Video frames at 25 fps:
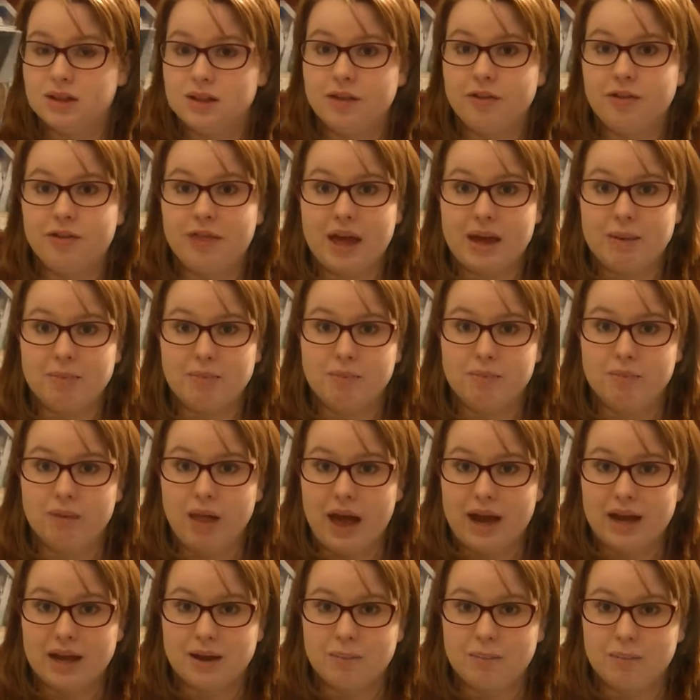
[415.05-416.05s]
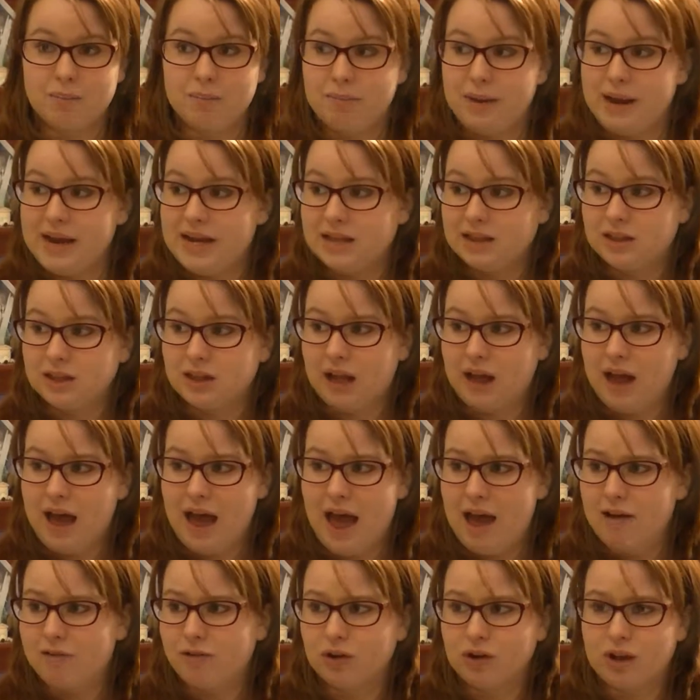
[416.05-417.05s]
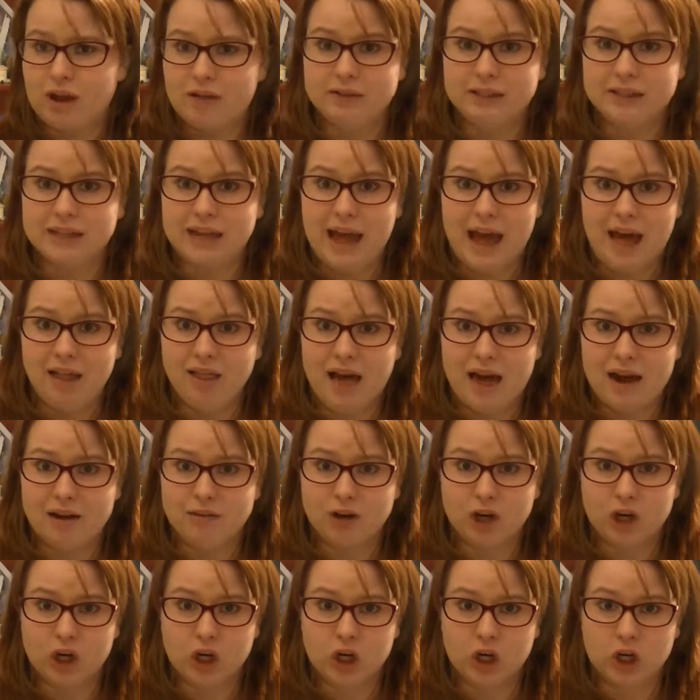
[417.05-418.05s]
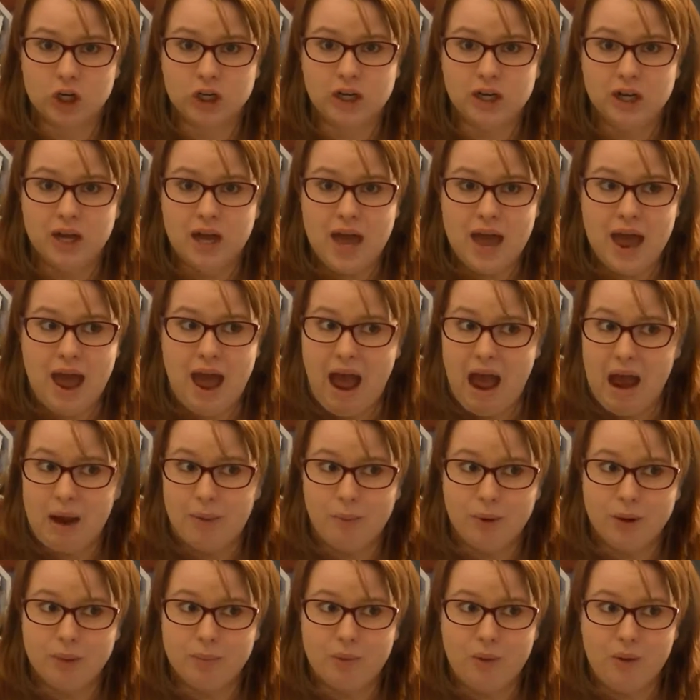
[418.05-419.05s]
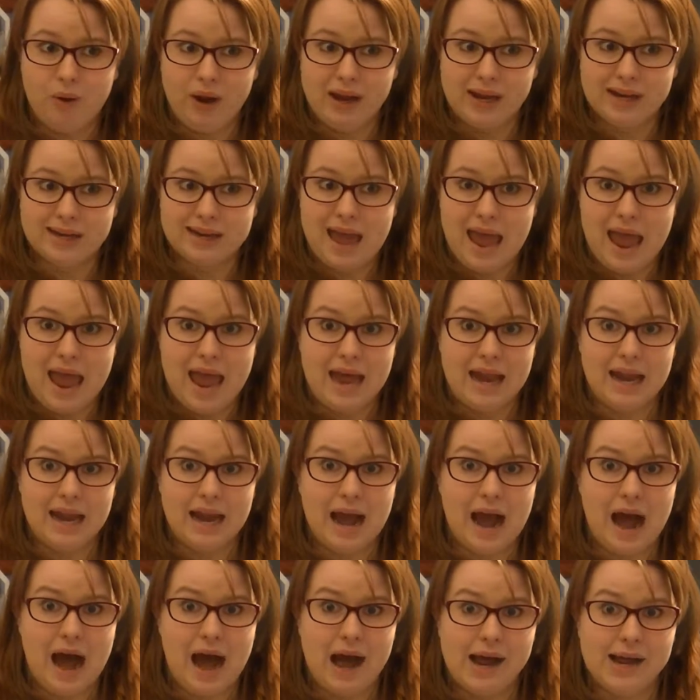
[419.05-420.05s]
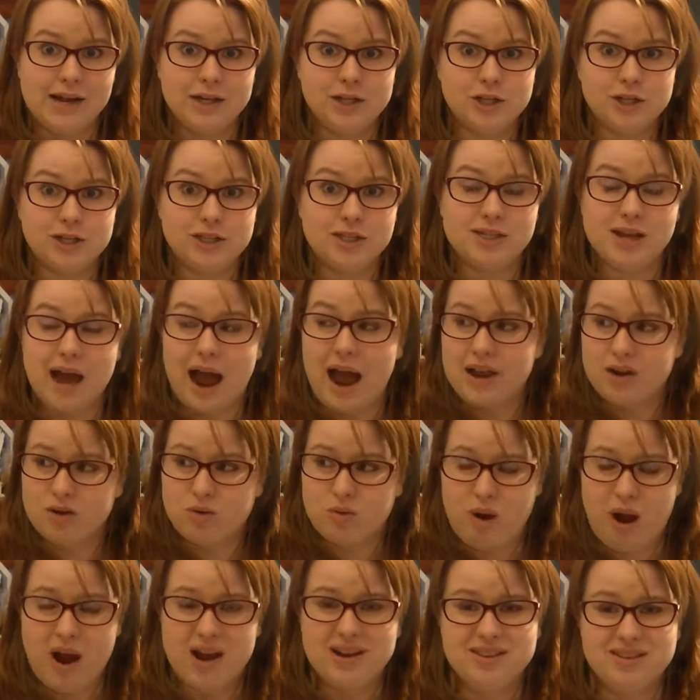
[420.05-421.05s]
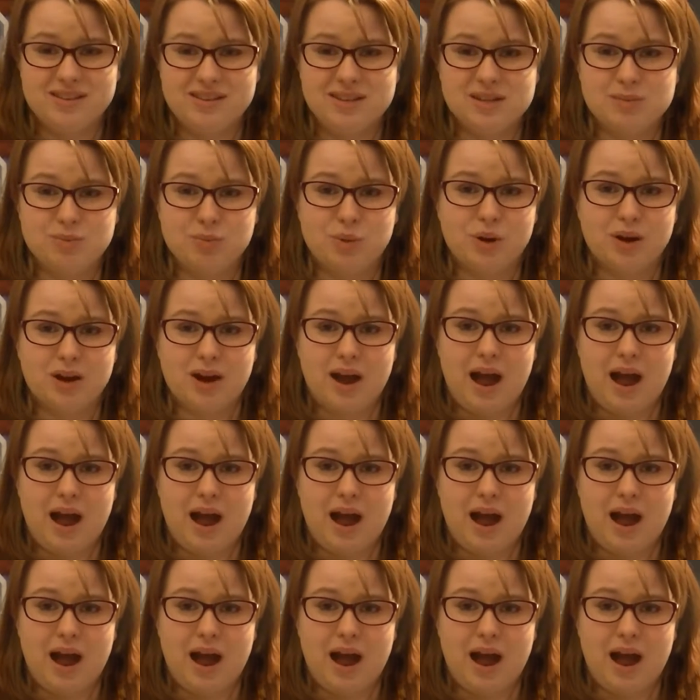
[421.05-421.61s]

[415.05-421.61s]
they, like, beat the ever-loving hell out of her at one point, and I cried in this book.